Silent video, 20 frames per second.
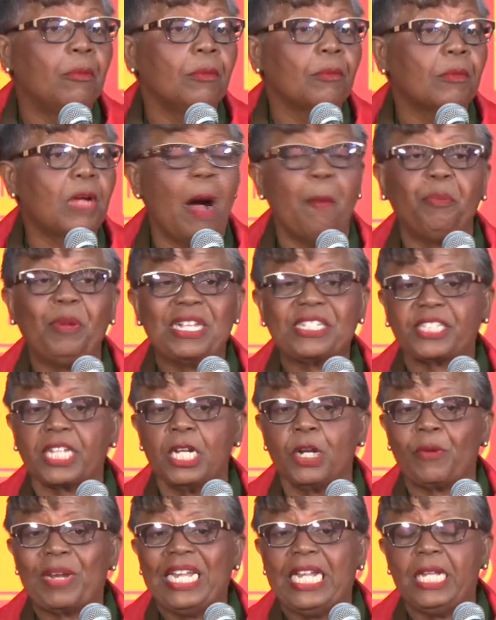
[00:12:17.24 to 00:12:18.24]

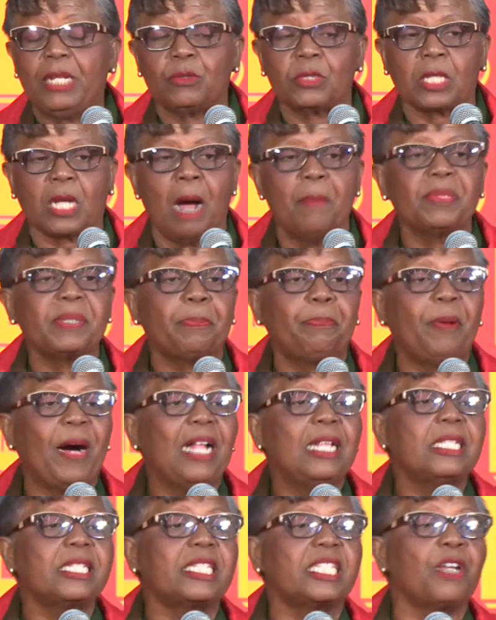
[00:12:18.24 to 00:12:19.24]
compulsorily
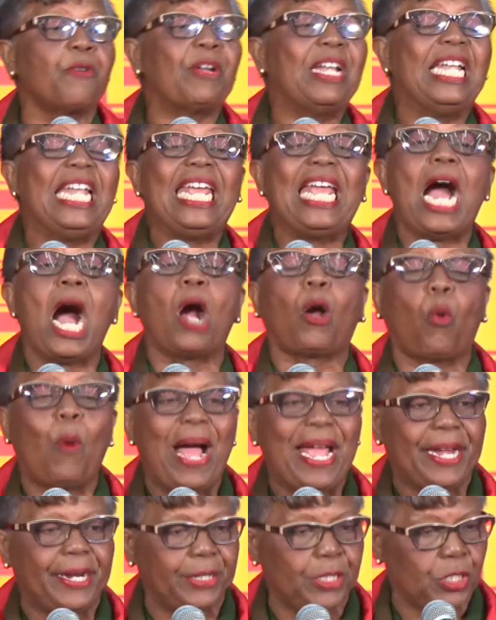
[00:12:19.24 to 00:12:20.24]

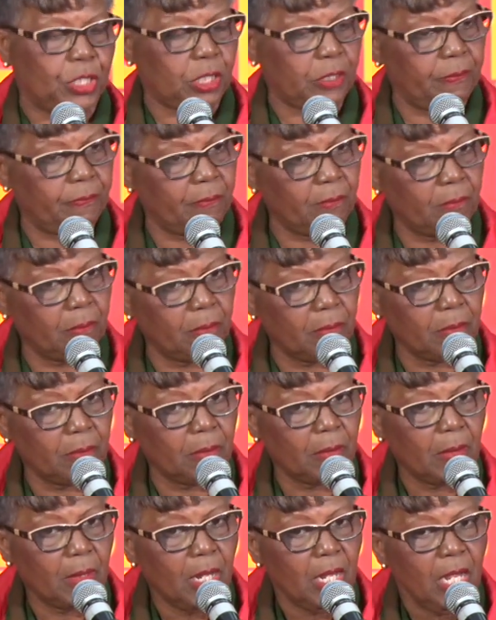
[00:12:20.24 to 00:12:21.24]
acquired.
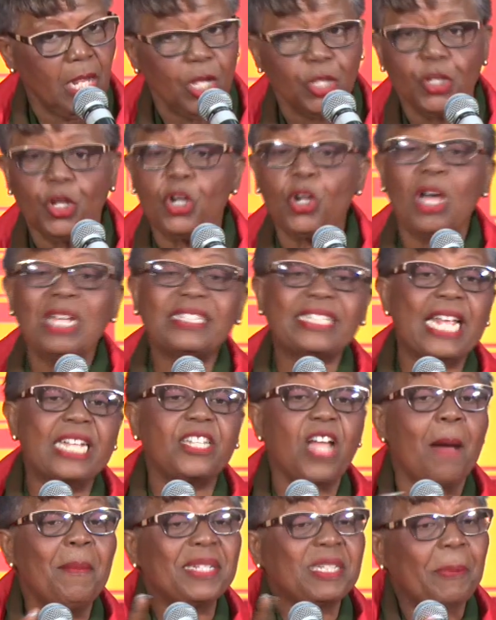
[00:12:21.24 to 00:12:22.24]
You know, St.
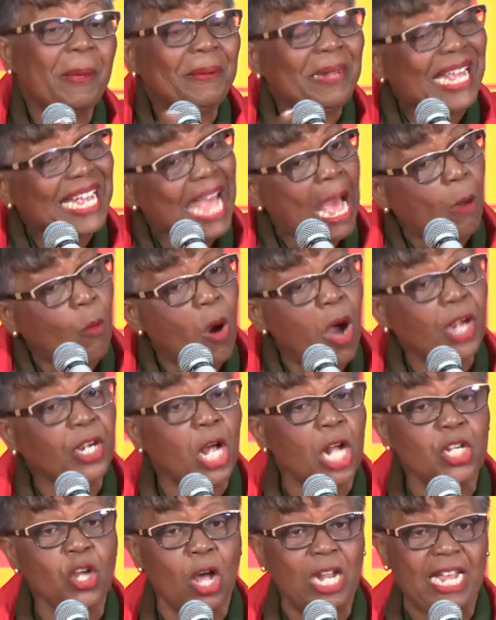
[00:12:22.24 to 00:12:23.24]
Thomas people didn't get one,
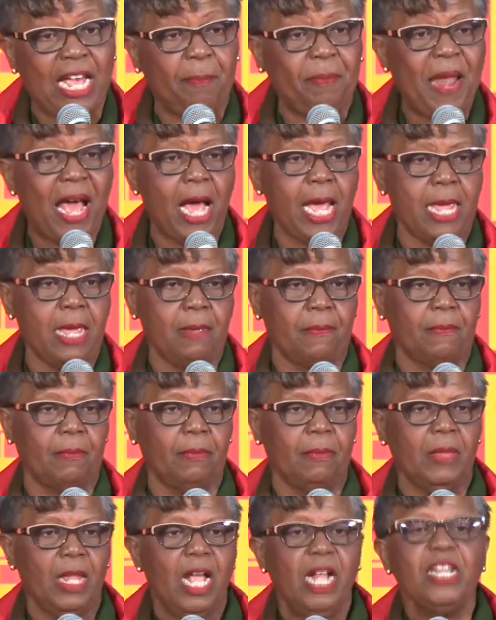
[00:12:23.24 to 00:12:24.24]
although they apply.
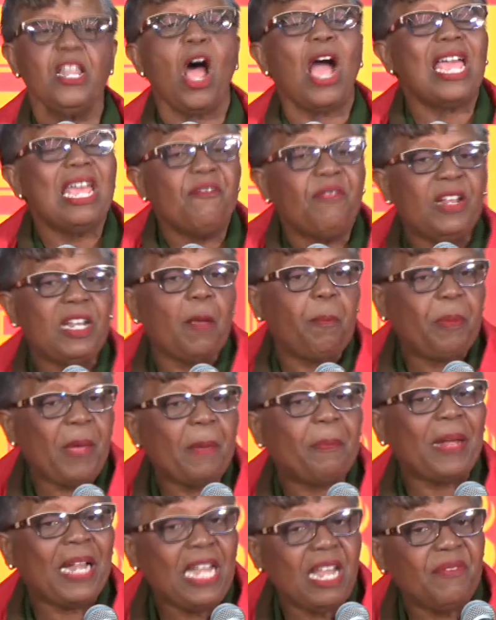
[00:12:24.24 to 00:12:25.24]
Not even the
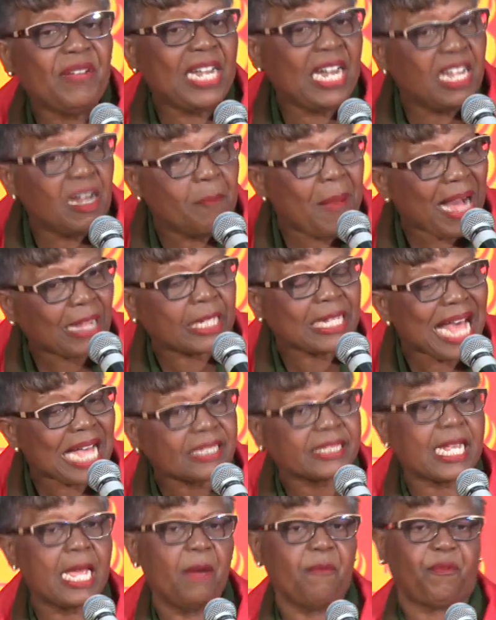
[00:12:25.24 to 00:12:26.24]
people living in the back of that
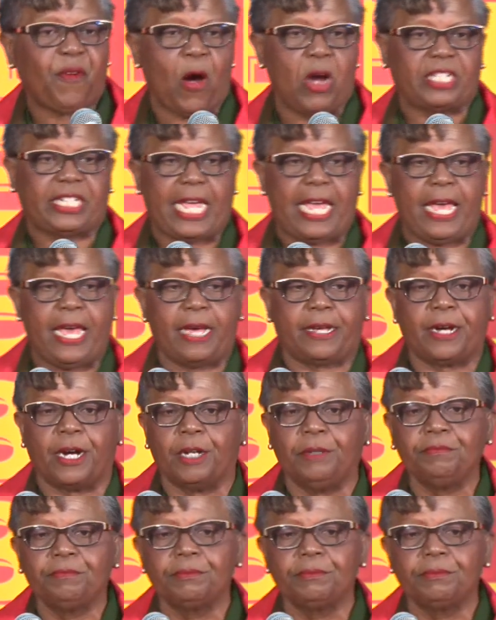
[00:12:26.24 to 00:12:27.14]
same 40-acre.